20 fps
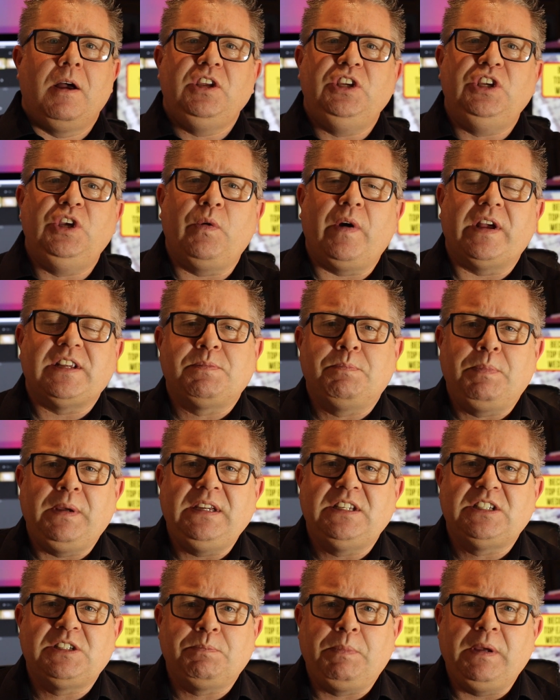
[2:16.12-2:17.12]

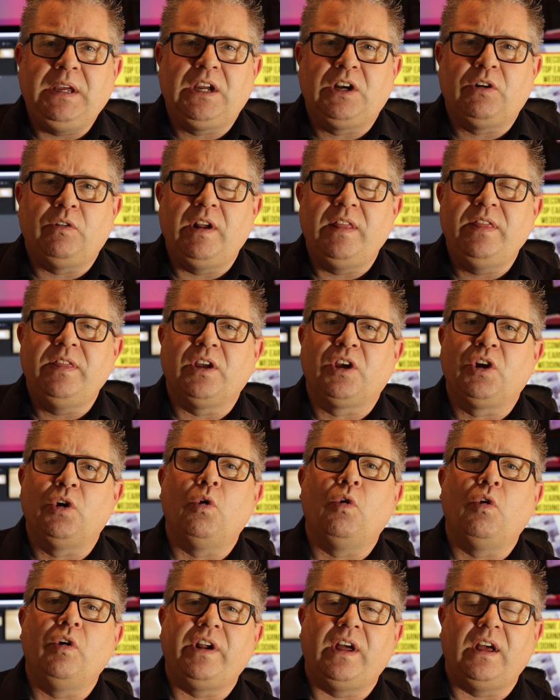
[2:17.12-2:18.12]
USB speaker in the
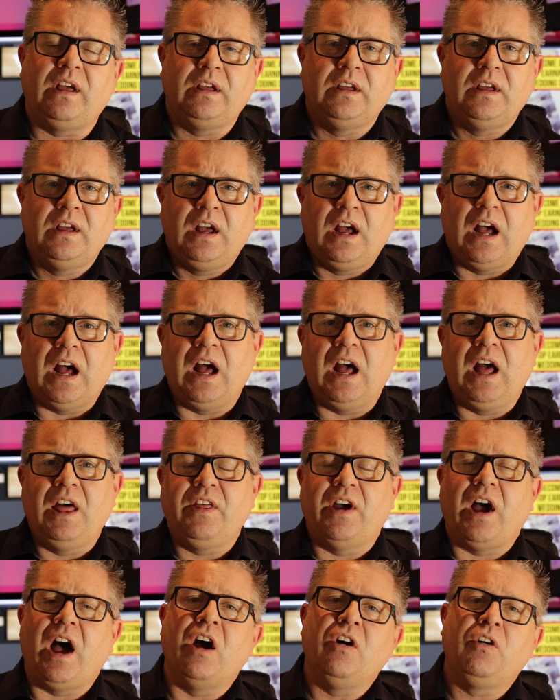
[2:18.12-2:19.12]
corner
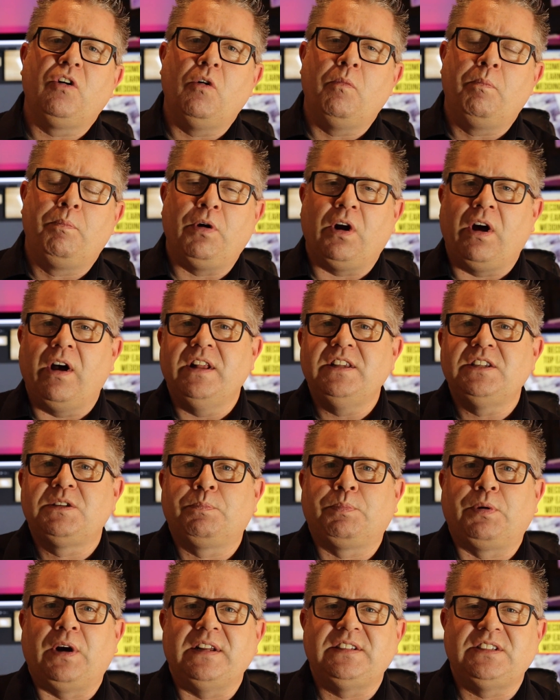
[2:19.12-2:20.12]
that Uncle Brian's
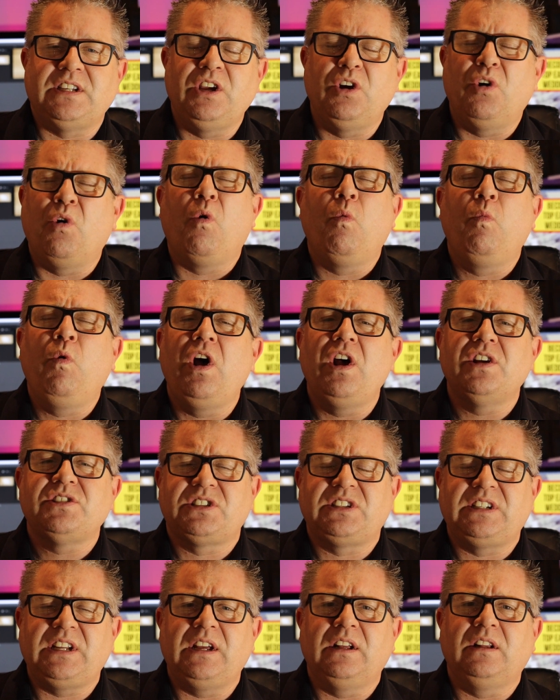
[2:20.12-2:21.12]
pressing, or worse
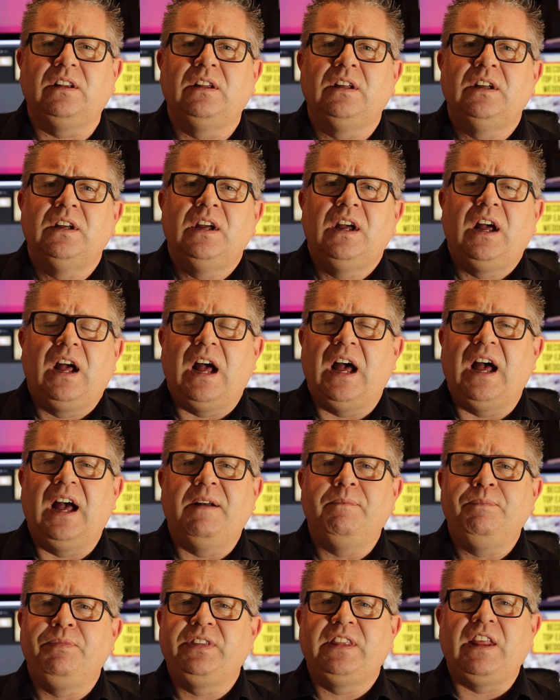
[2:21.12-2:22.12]
still,
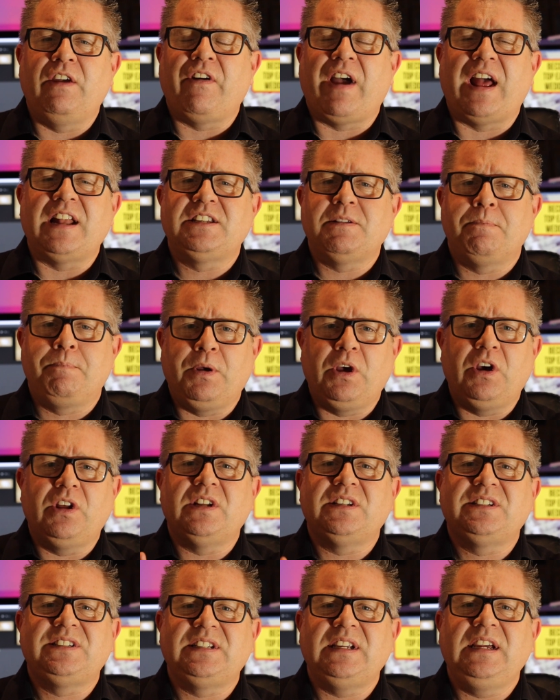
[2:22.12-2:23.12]
they've had to burn
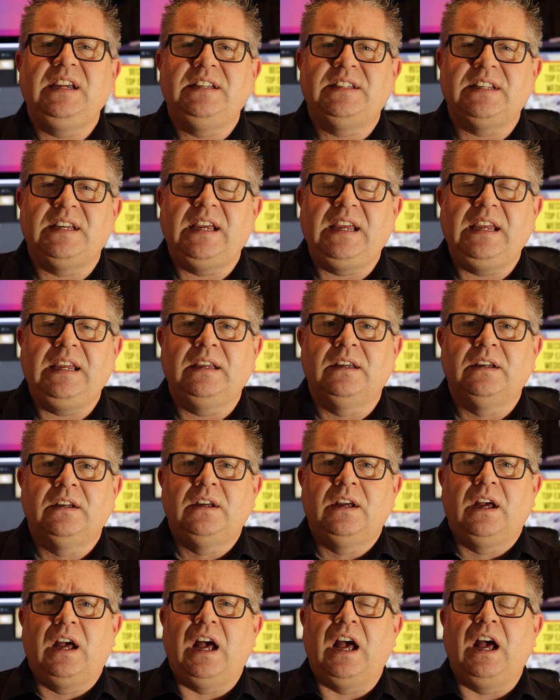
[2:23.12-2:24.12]
a CD
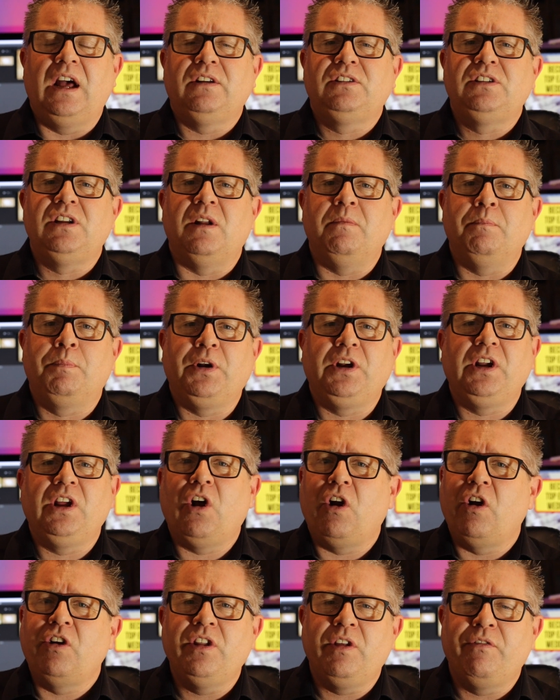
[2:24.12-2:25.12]
and putting it
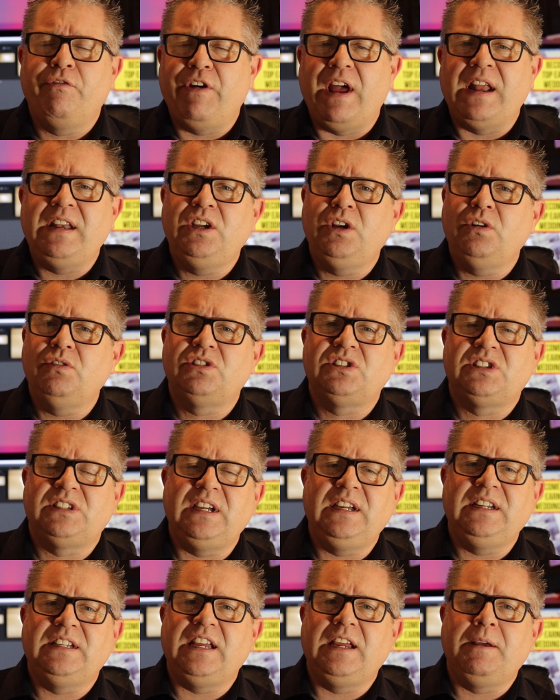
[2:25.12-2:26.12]
on the venue
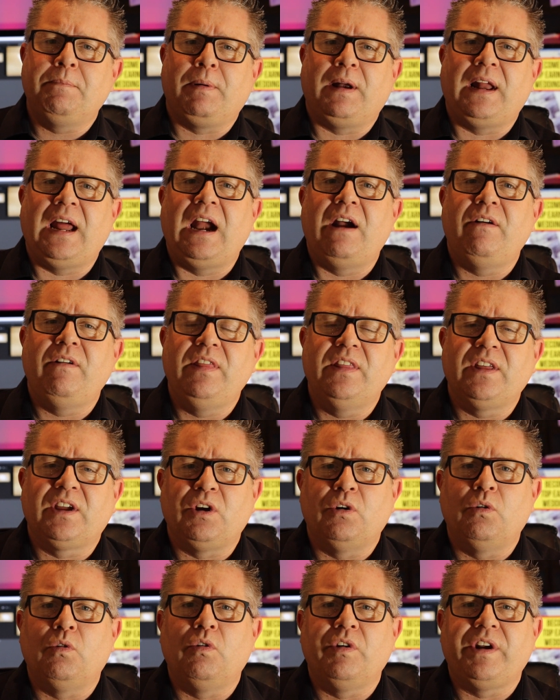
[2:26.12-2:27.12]
CD player in the
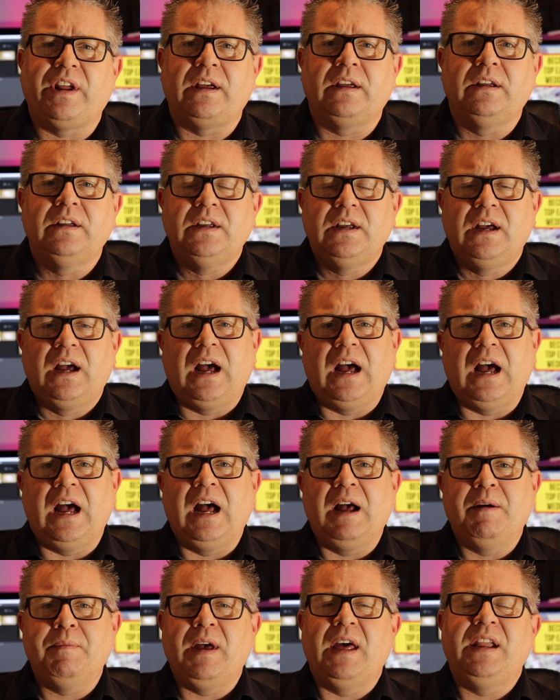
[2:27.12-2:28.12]
corner.
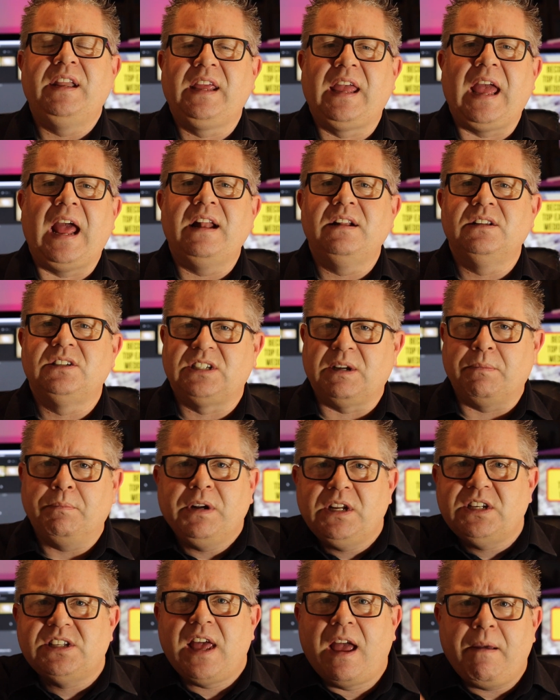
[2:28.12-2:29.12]
And again,
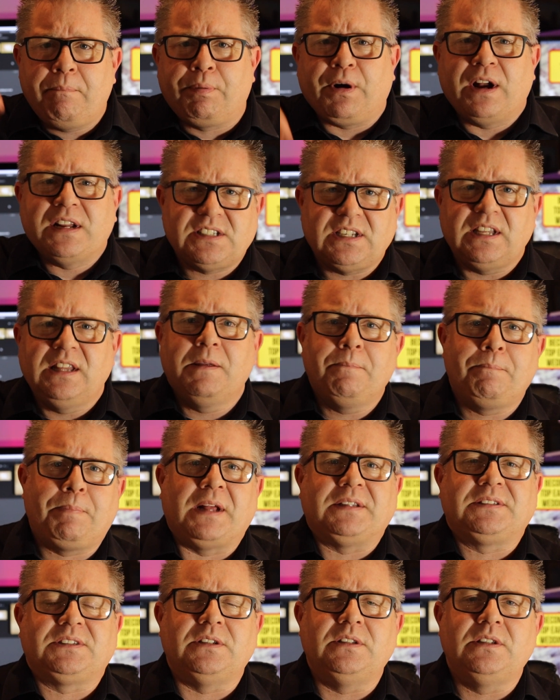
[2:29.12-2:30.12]
somebody's there pressing the
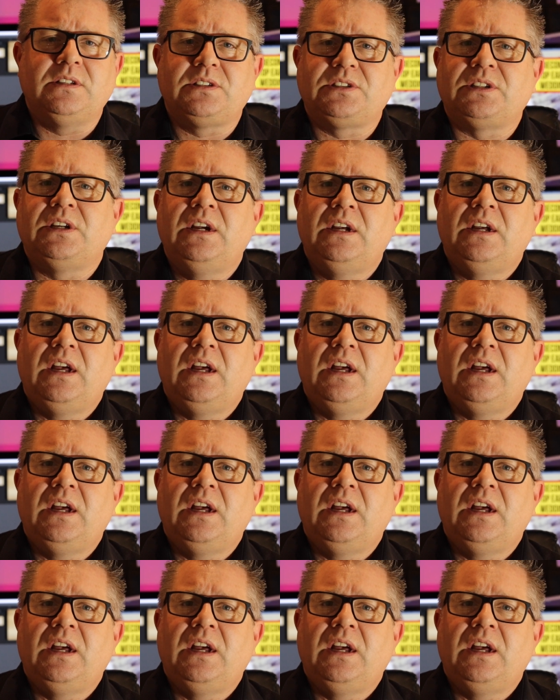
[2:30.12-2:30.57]
buttons.